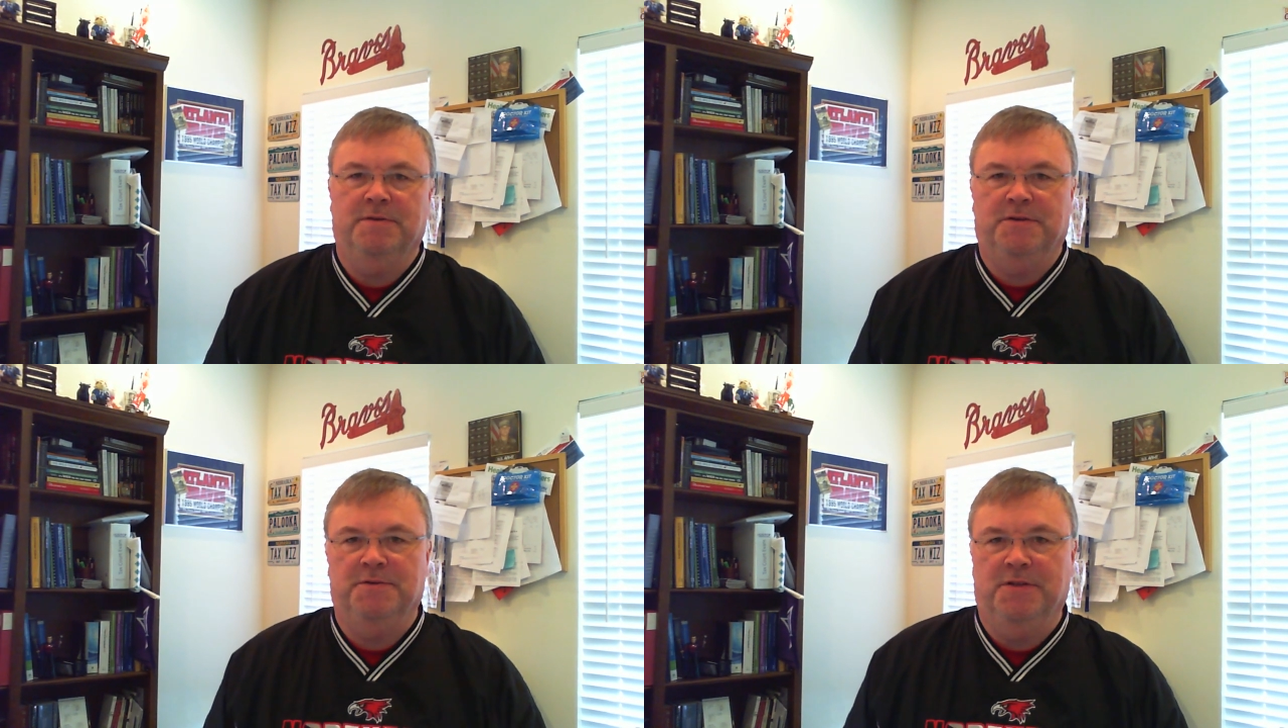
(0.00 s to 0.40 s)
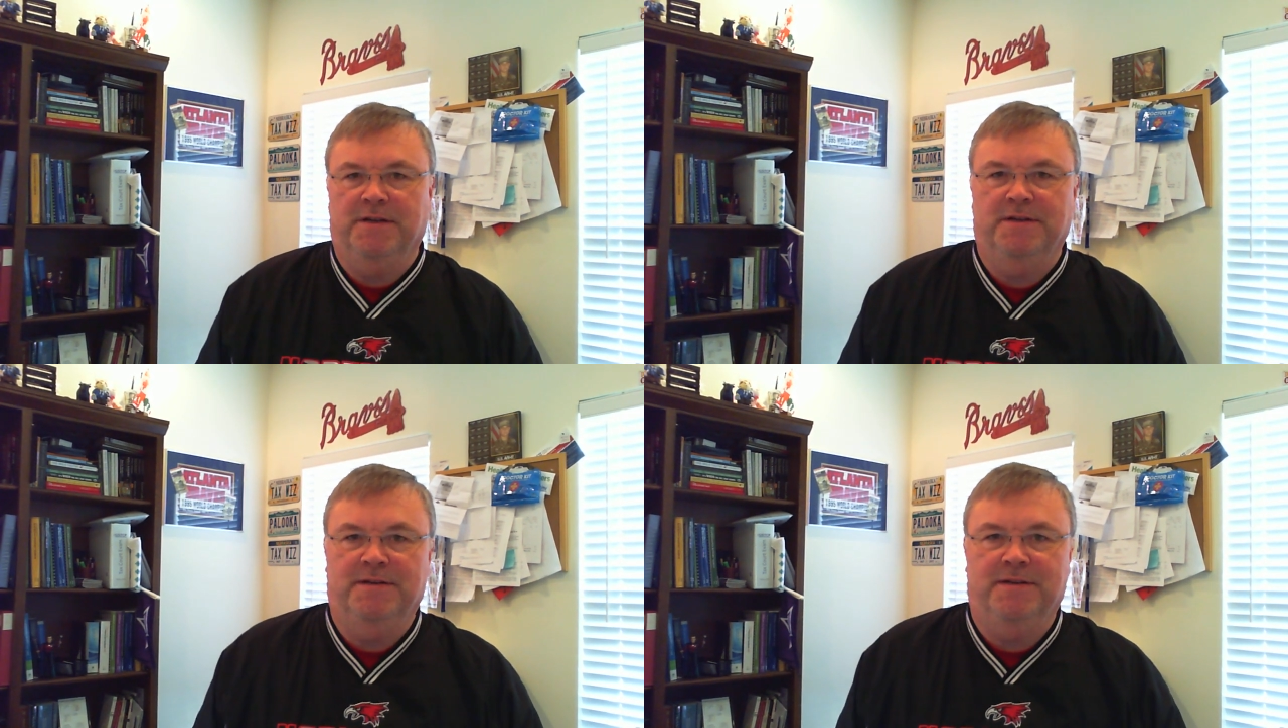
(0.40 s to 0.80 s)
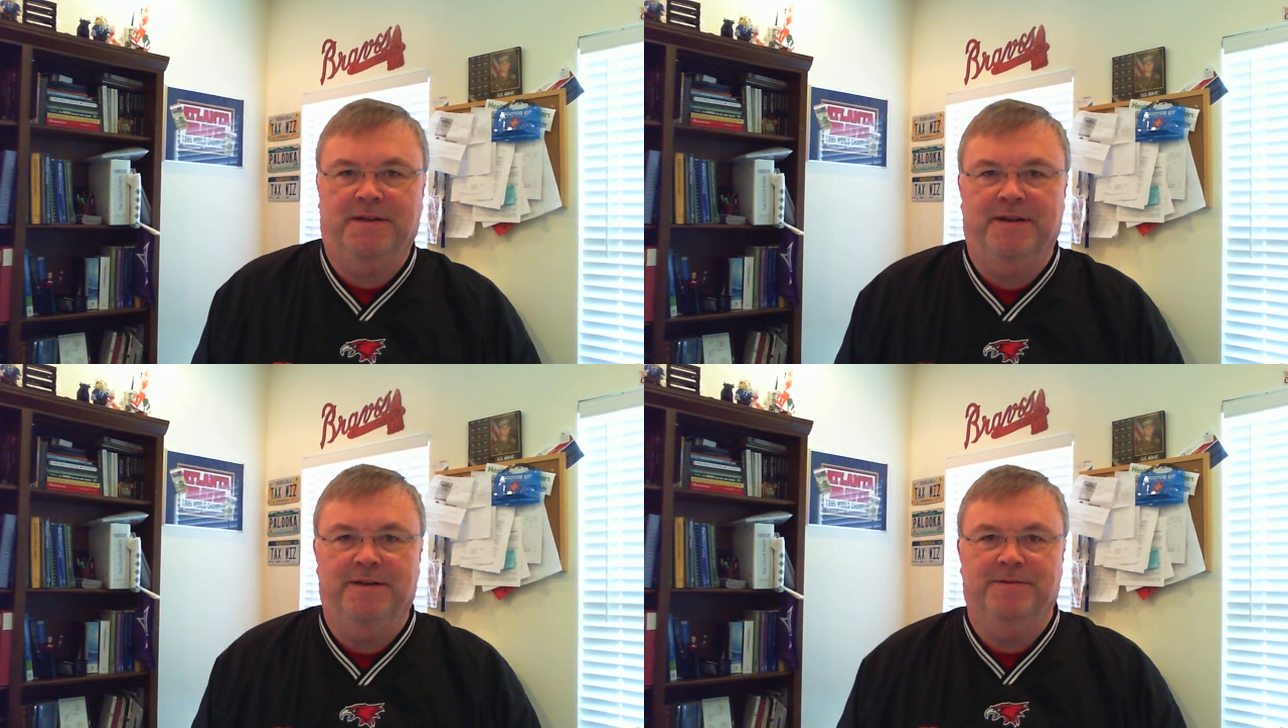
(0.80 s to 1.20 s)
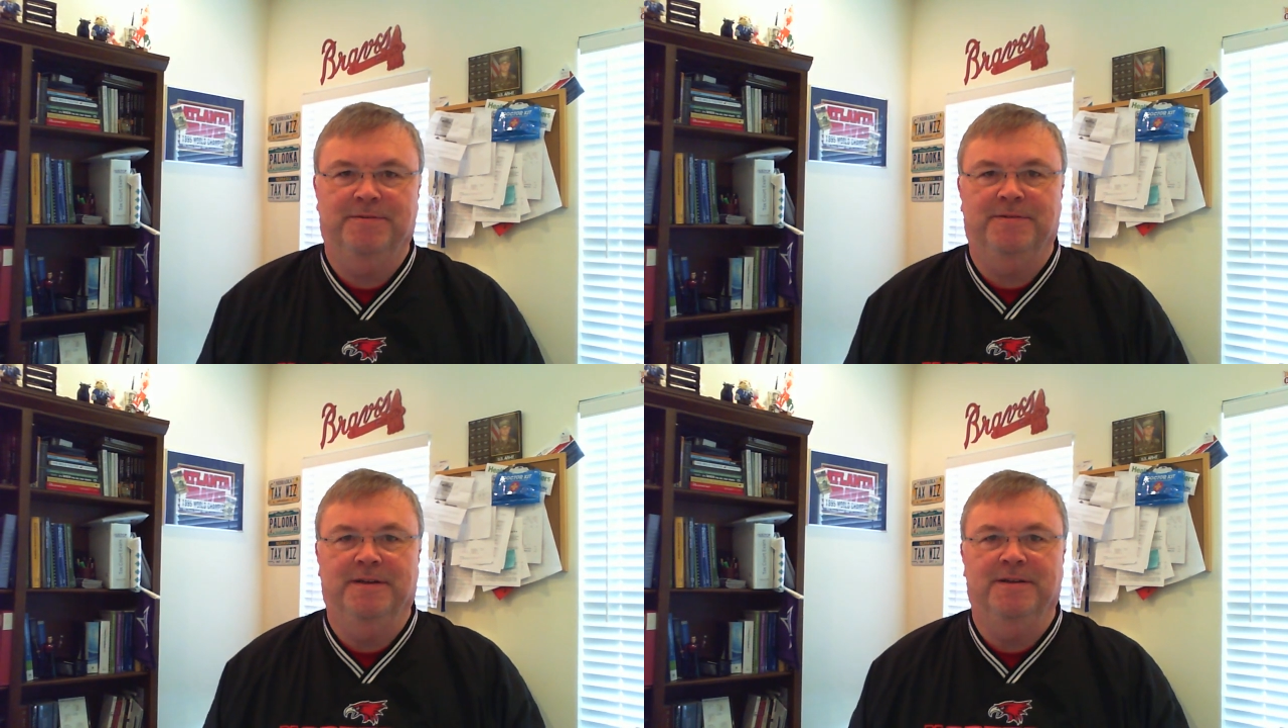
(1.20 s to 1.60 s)
it's usually an
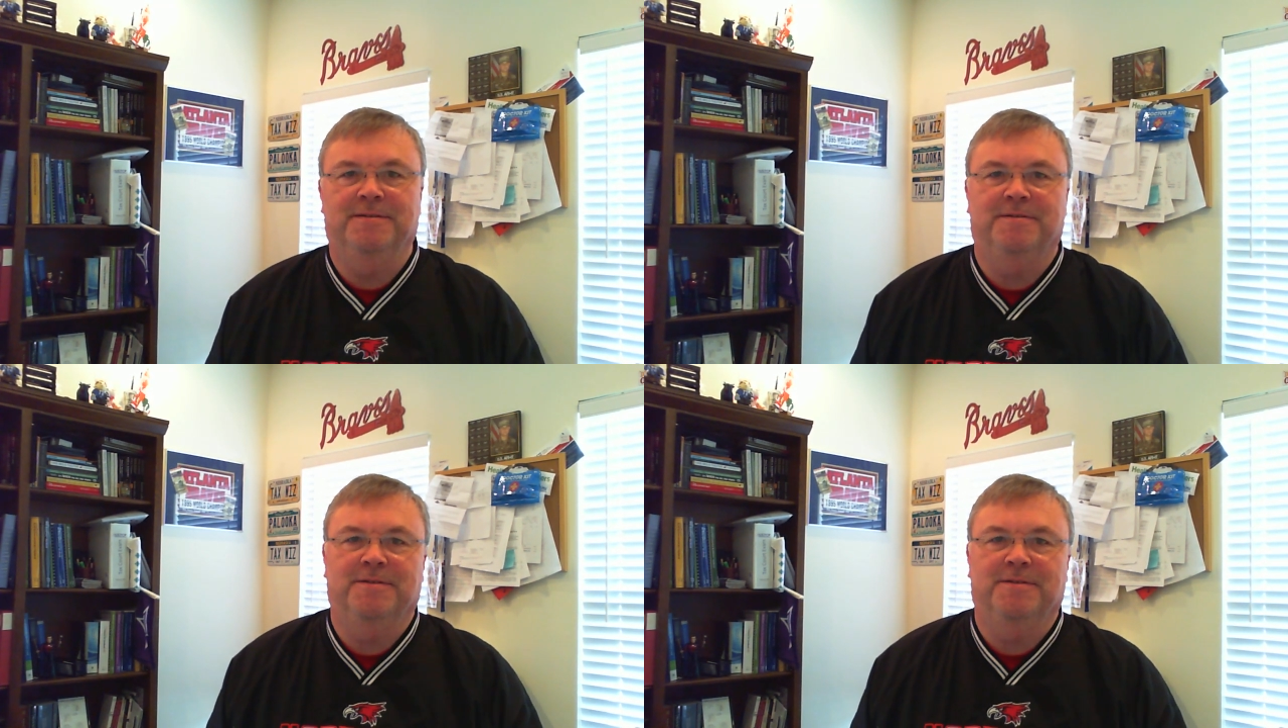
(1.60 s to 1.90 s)
indicator that